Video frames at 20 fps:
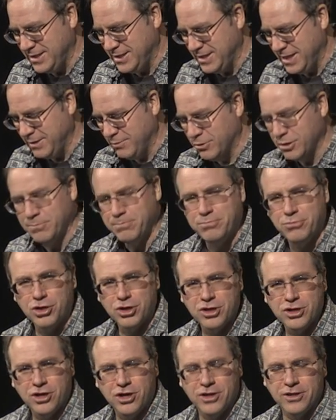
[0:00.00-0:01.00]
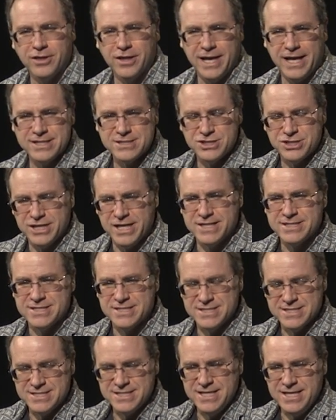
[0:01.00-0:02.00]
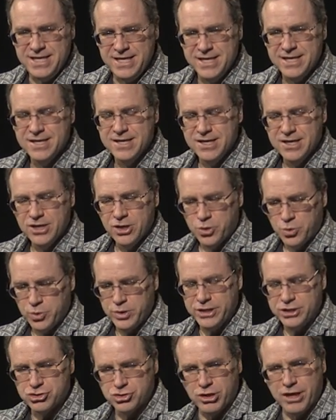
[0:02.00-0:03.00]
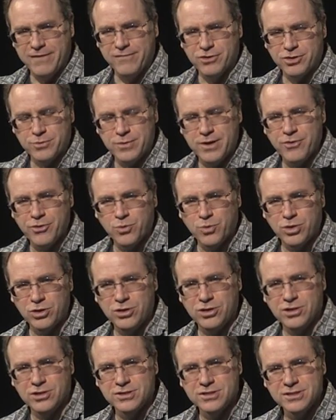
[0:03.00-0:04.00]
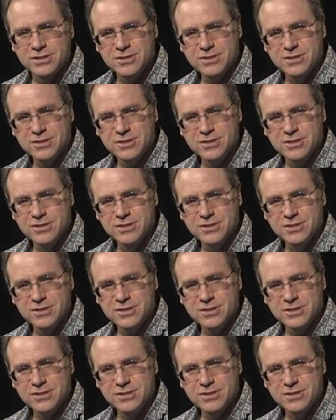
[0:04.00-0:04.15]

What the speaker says: he wrote a book called Last Chance to See, where he traveled around the world